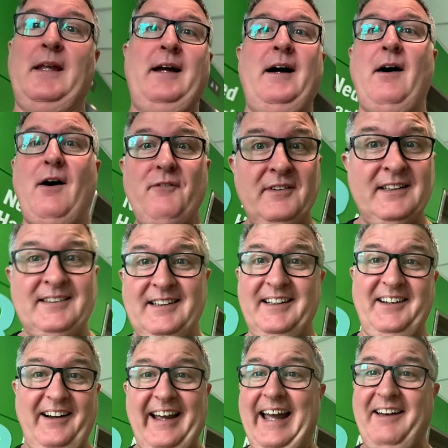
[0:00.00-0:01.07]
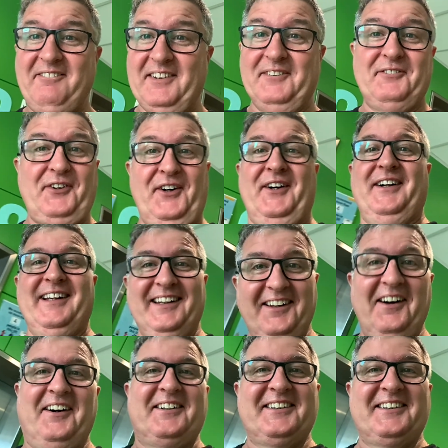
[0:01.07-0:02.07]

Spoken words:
Obviously I haven't for a long